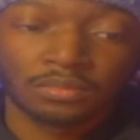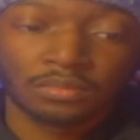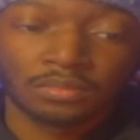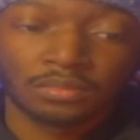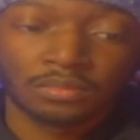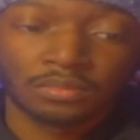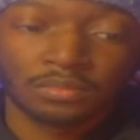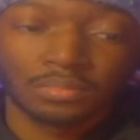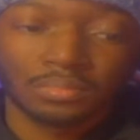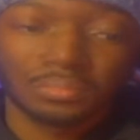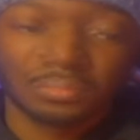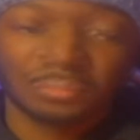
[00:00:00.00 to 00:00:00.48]

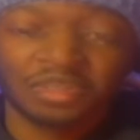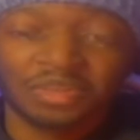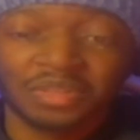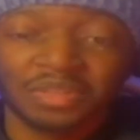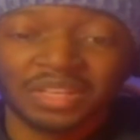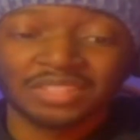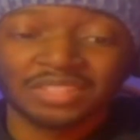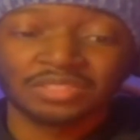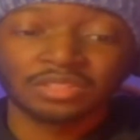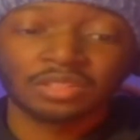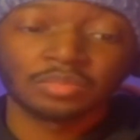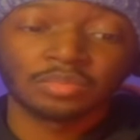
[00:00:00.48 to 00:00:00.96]
So
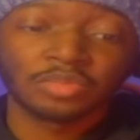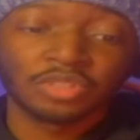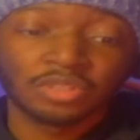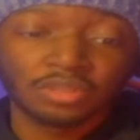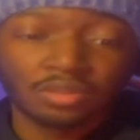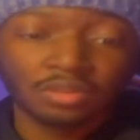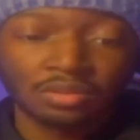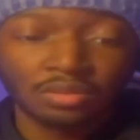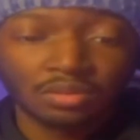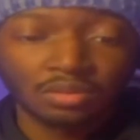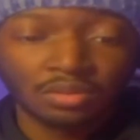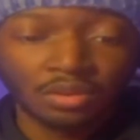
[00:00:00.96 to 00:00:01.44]
that's
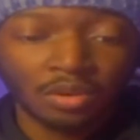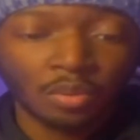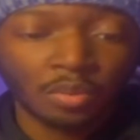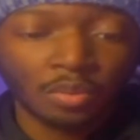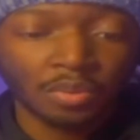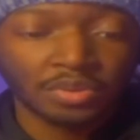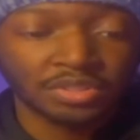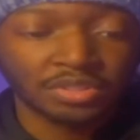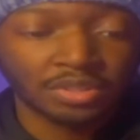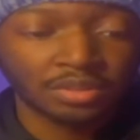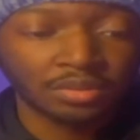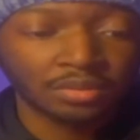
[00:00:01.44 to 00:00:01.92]
Kumiko, or
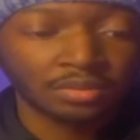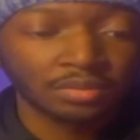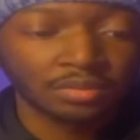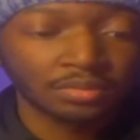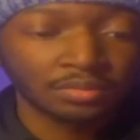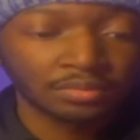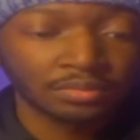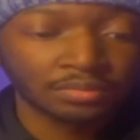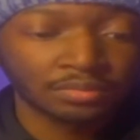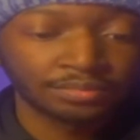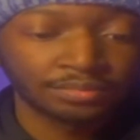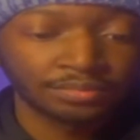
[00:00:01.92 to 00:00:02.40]

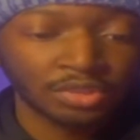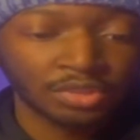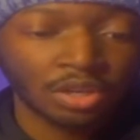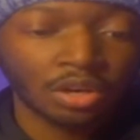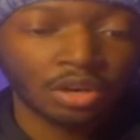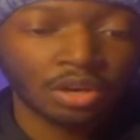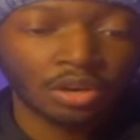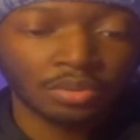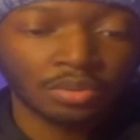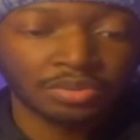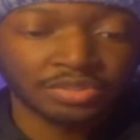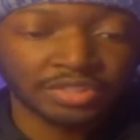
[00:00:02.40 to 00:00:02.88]

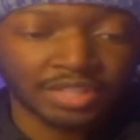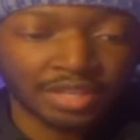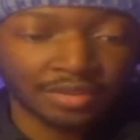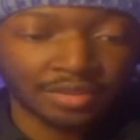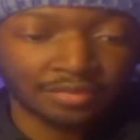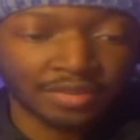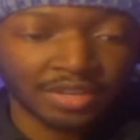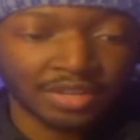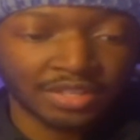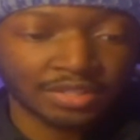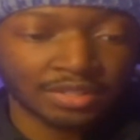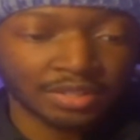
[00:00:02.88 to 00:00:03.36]
was that
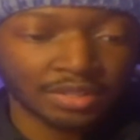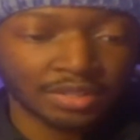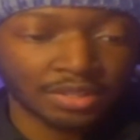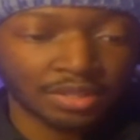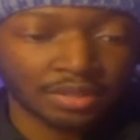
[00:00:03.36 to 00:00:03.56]
Vestige?